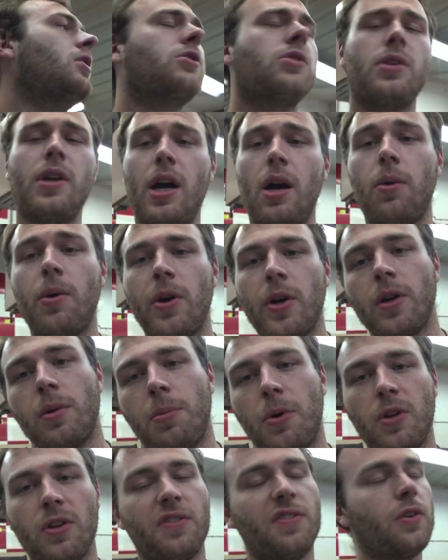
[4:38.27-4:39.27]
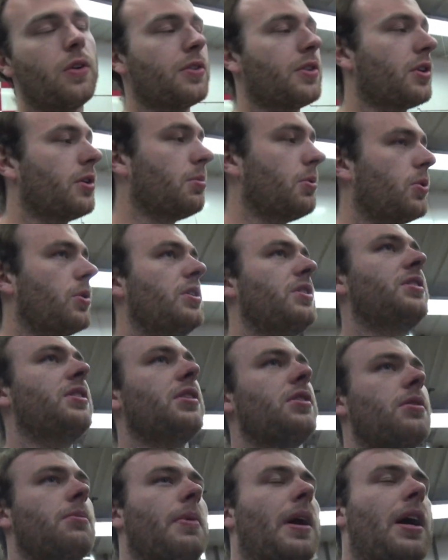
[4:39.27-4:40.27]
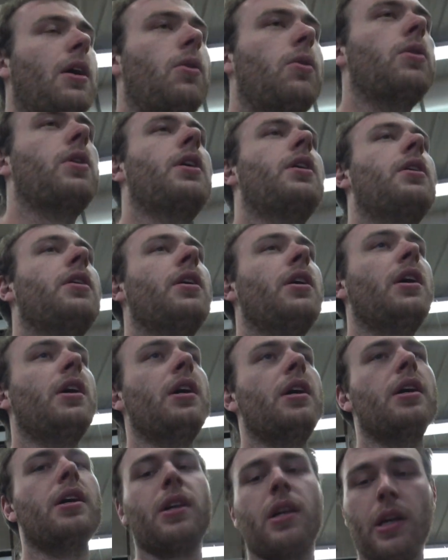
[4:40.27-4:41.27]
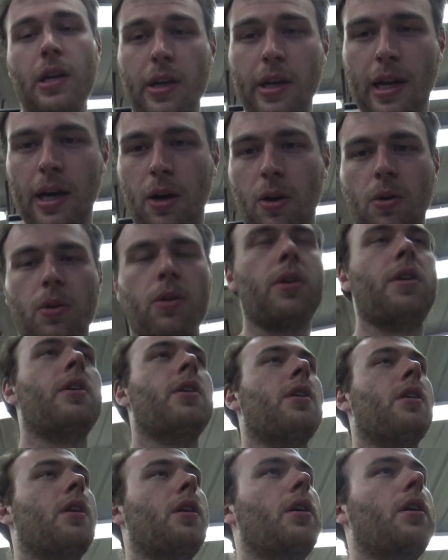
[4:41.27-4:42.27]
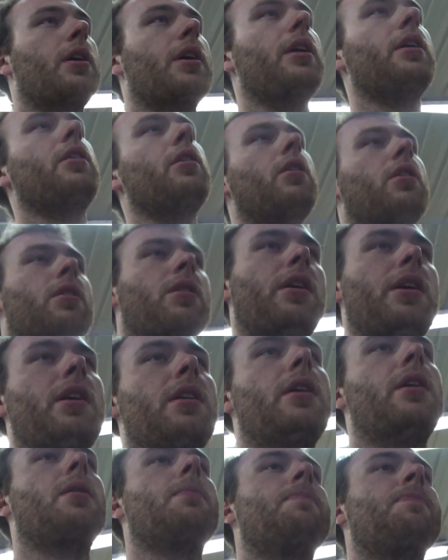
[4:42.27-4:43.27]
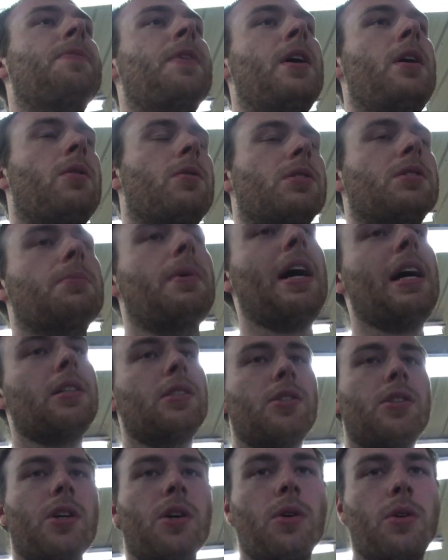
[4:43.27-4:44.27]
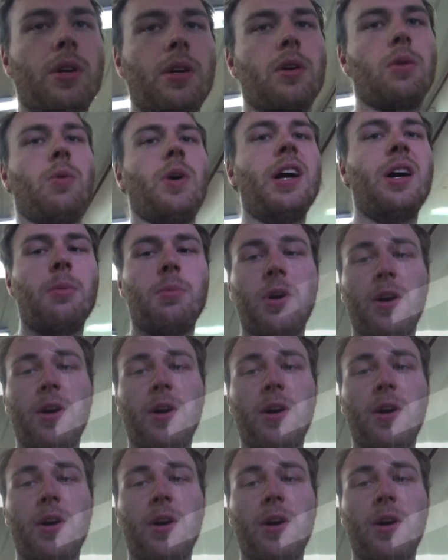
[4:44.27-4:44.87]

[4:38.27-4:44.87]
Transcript: So now we're gonna pull the full turbo system out, get it out, uh, get it all cleaned up with some acetone and a wire